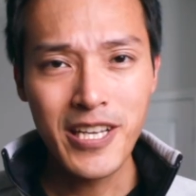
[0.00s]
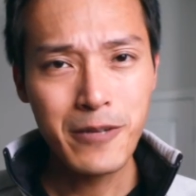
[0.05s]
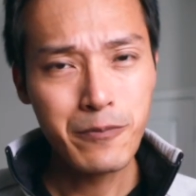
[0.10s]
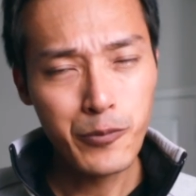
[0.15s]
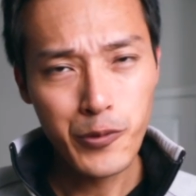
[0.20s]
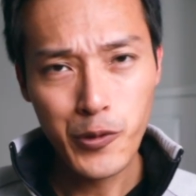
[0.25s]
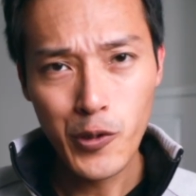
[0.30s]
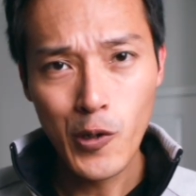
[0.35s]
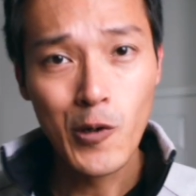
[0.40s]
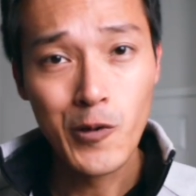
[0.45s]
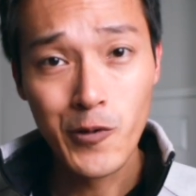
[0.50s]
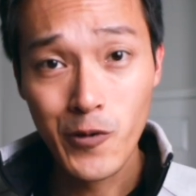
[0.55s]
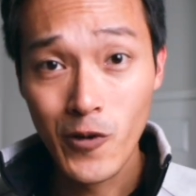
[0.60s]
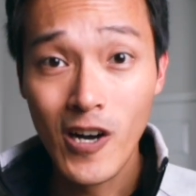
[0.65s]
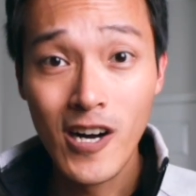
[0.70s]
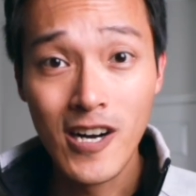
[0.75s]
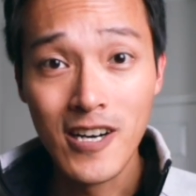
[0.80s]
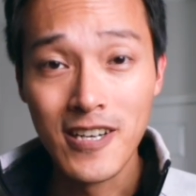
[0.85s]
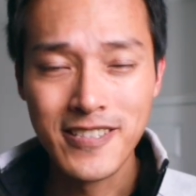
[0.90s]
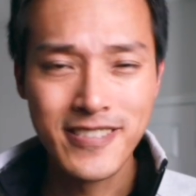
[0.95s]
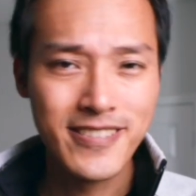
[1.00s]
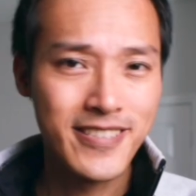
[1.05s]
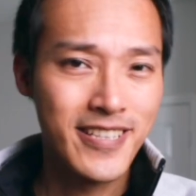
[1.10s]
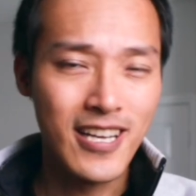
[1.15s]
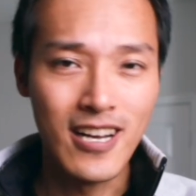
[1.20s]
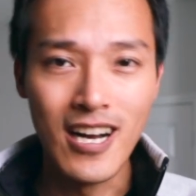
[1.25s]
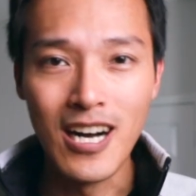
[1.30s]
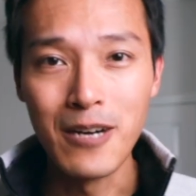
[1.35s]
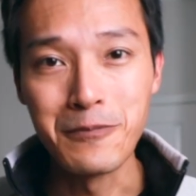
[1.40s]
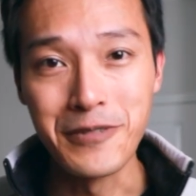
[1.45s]
in ProRAW, it's the
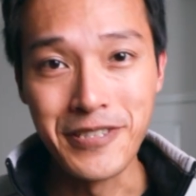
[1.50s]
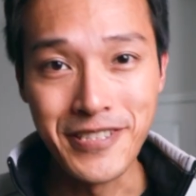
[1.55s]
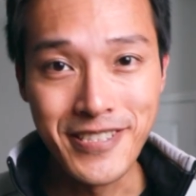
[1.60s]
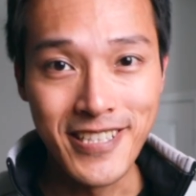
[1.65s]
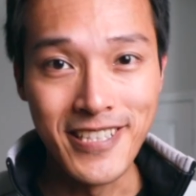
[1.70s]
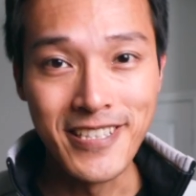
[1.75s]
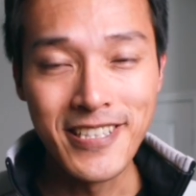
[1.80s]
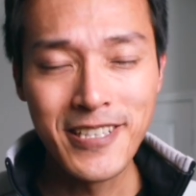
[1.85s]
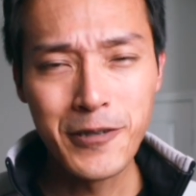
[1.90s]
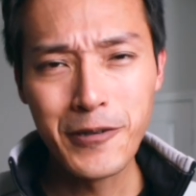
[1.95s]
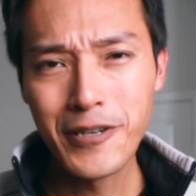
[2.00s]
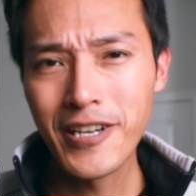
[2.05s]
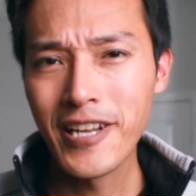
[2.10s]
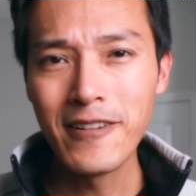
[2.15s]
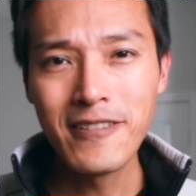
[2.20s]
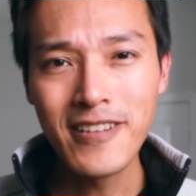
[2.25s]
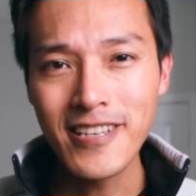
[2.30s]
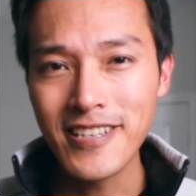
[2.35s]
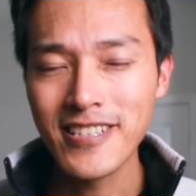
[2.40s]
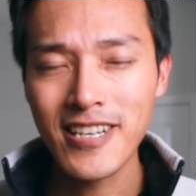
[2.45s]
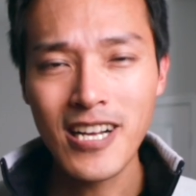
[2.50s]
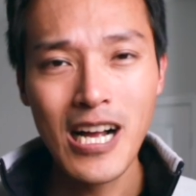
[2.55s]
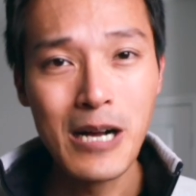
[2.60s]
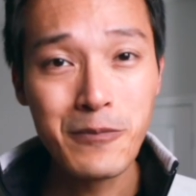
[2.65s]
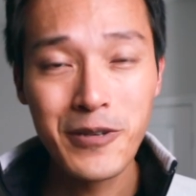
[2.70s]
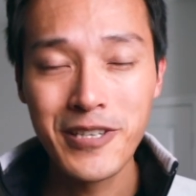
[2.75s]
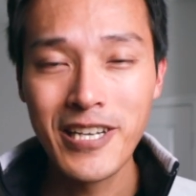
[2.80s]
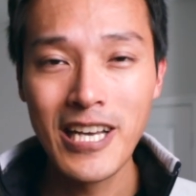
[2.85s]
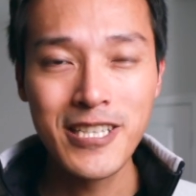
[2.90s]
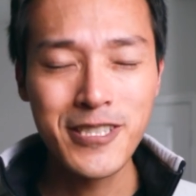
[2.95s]
opposite. You're telling the
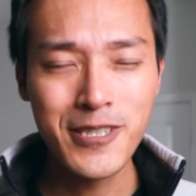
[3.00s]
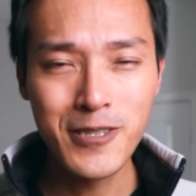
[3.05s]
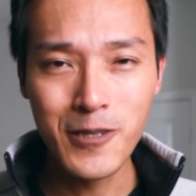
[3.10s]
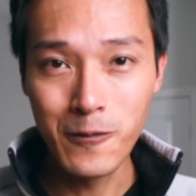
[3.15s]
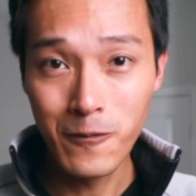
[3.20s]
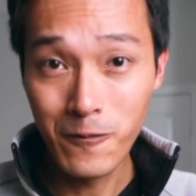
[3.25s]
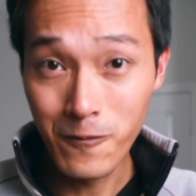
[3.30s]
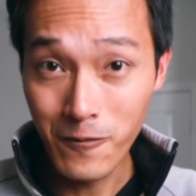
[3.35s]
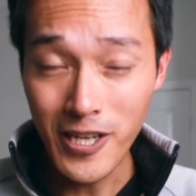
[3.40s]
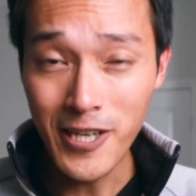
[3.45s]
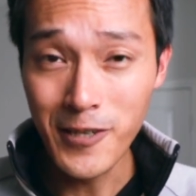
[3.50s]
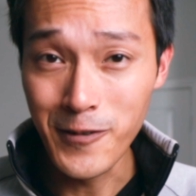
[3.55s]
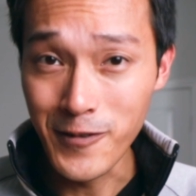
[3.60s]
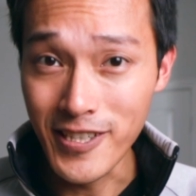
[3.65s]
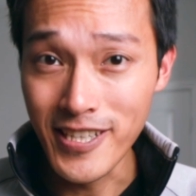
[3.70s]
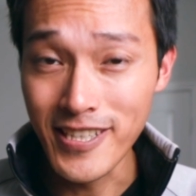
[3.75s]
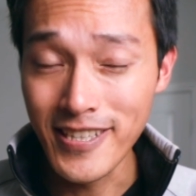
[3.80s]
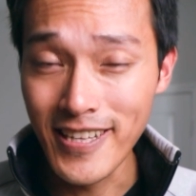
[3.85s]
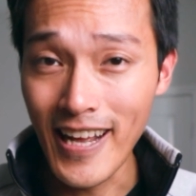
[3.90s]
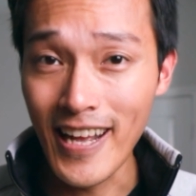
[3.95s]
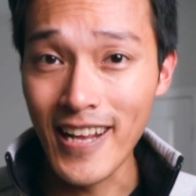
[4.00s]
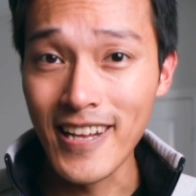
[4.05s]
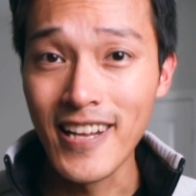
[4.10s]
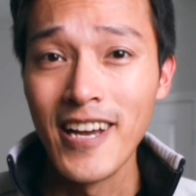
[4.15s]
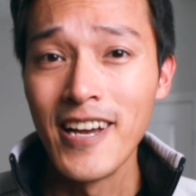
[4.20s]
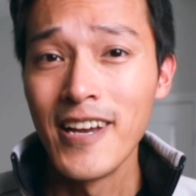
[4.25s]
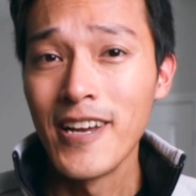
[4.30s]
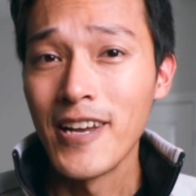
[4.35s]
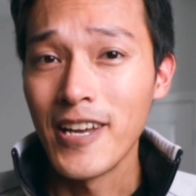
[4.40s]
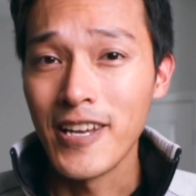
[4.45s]
computational fairy that
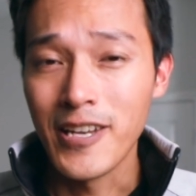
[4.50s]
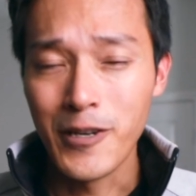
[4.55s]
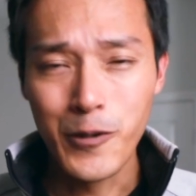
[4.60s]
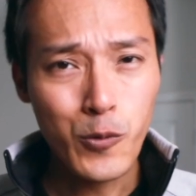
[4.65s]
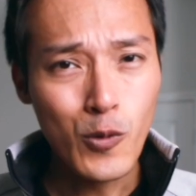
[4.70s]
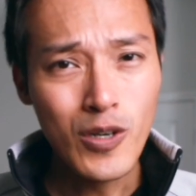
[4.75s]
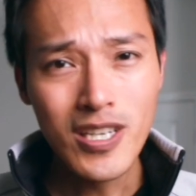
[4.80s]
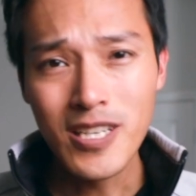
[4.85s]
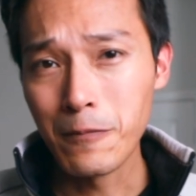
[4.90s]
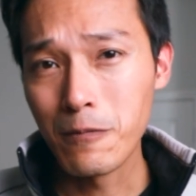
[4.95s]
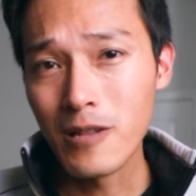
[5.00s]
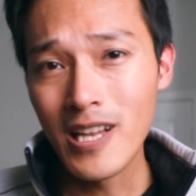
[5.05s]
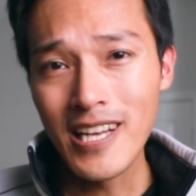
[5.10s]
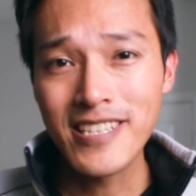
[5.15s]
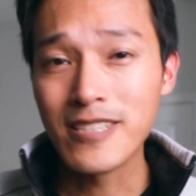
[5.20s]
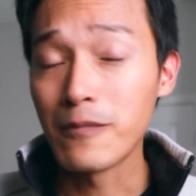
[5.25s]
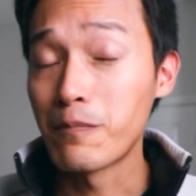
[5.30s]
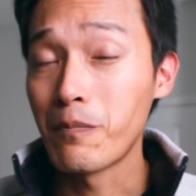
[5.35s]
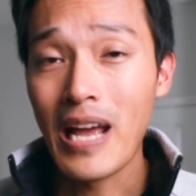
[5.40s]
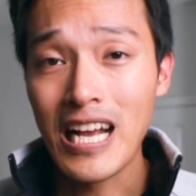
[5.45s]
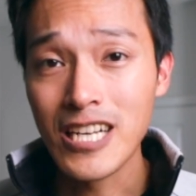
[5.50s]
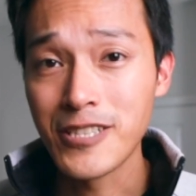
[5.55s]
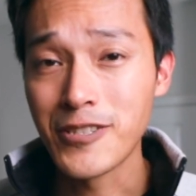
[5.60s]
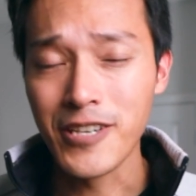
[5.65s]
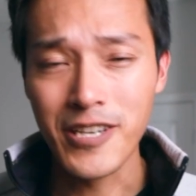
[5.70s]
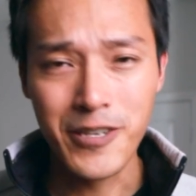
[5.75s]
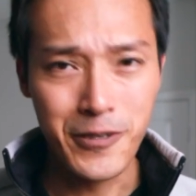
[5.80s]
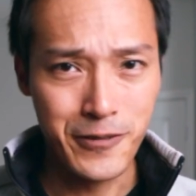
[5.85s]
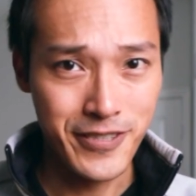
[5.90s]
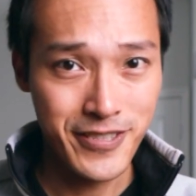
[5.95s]
you want to apply the
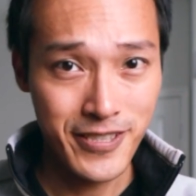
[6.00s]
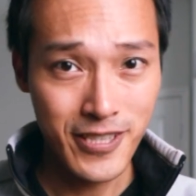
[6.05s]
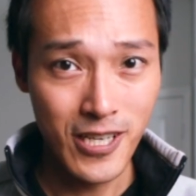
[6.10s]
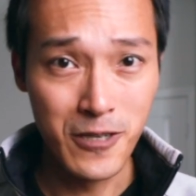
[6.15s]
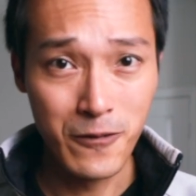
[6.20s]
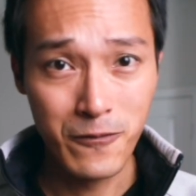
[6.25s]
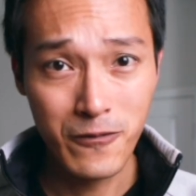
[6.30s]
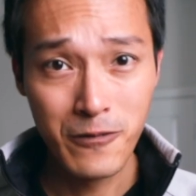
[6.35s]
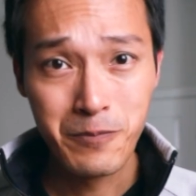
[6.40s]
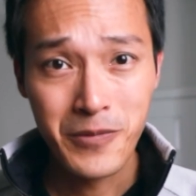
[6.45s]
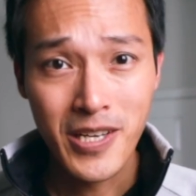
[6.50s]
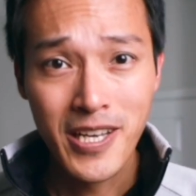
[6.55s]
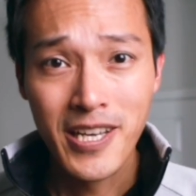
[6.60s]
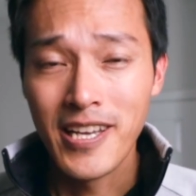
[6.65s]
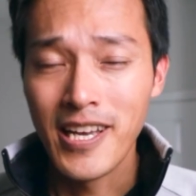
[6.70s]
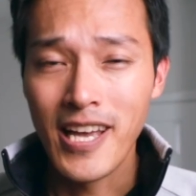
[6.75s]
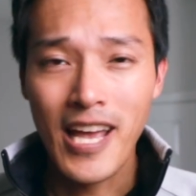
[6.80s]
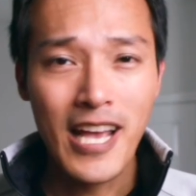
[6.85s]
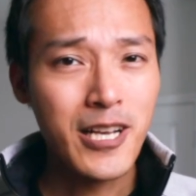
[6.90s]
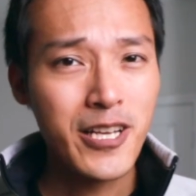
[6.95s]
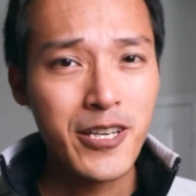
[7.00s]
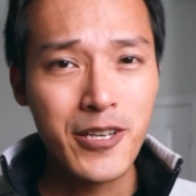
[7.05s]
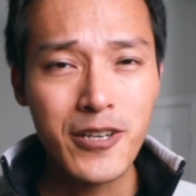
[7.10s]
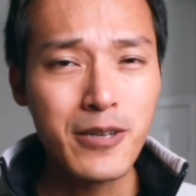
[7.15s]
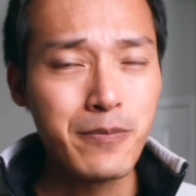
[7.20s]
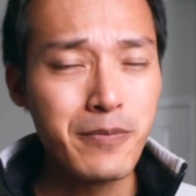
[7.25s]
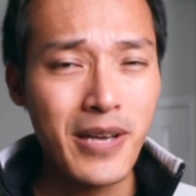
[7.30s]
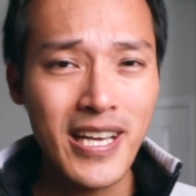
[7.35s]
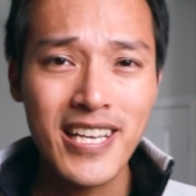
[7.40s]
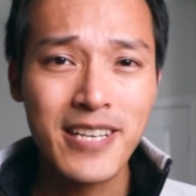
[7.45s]
magic yourself, and you're going
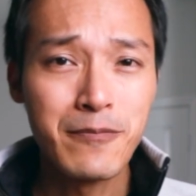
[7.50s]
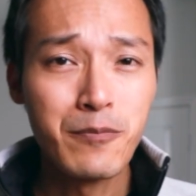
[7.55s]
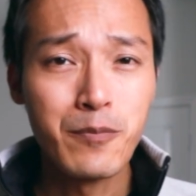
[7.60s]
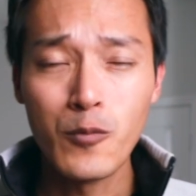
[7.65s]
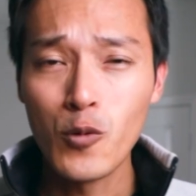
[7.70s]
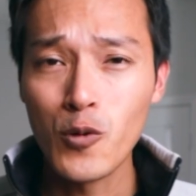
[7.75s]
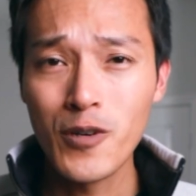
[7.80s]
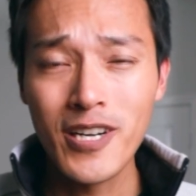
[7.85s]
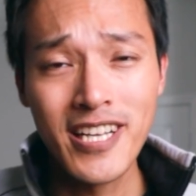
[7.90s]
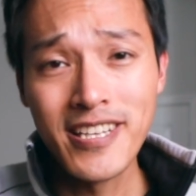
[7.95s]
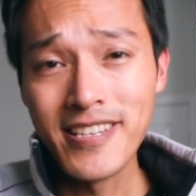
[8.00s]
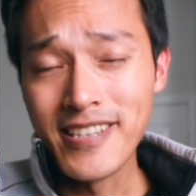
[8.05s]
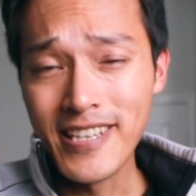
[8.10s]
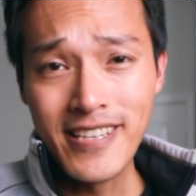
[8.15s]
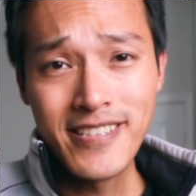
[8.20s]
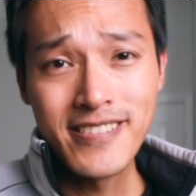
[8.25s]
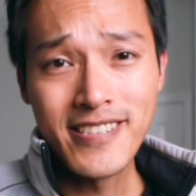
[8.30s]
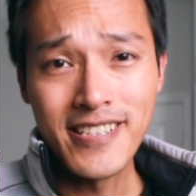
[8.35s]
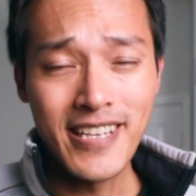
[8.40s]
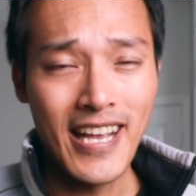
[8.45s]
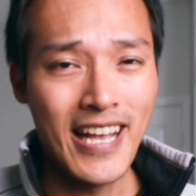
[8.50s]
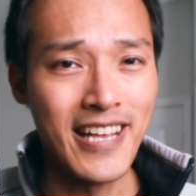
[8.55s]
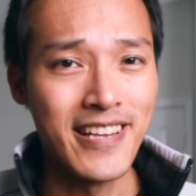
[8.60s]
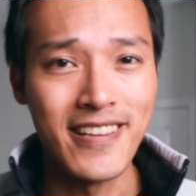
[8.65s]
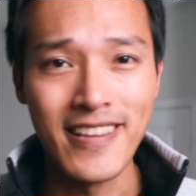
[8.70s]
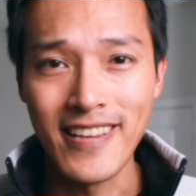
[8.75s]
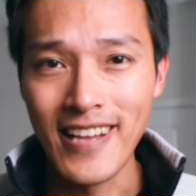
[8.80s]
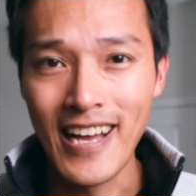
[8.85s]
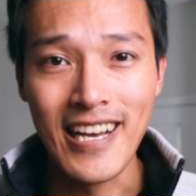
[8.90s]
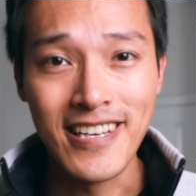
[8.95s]
to make it more than decent
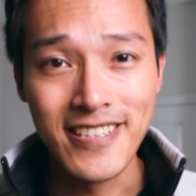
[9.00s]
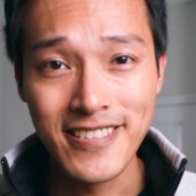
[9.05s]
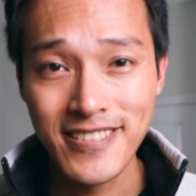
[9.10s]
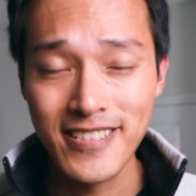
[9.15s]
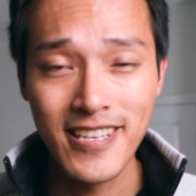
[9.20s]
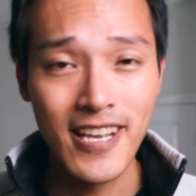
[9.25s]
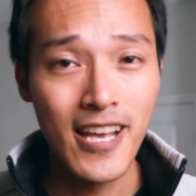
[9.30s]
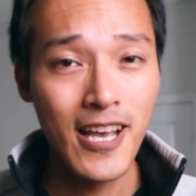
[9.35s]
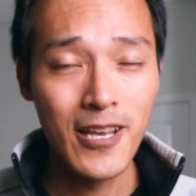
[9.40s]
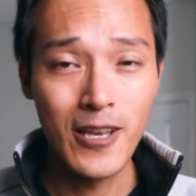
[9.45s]
and nice.